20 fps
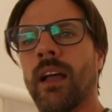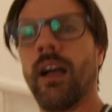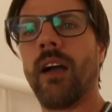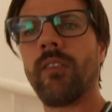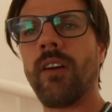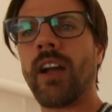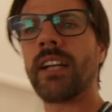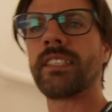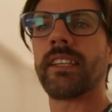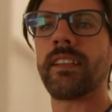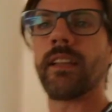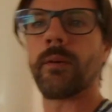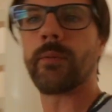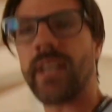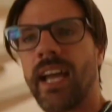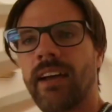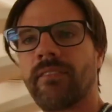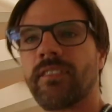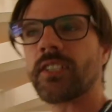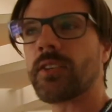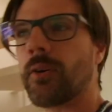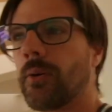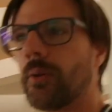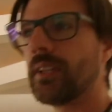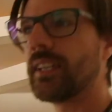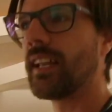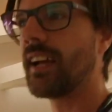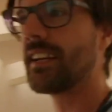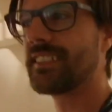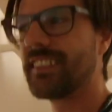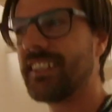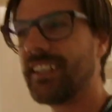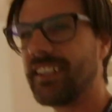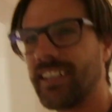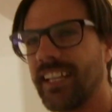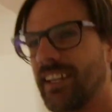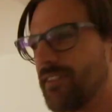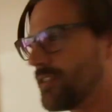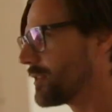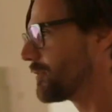All right, and then we have this whole nice
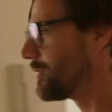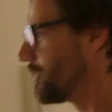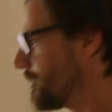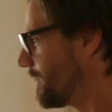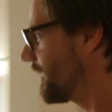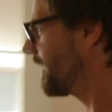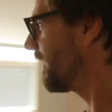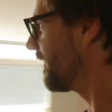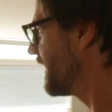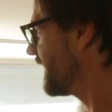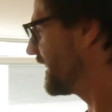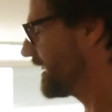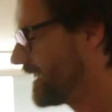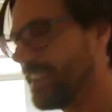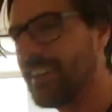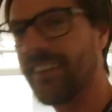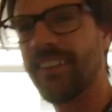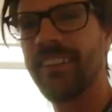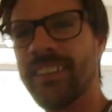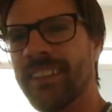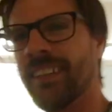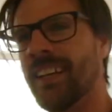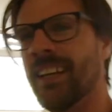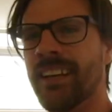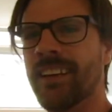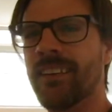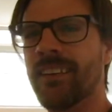little living room area here.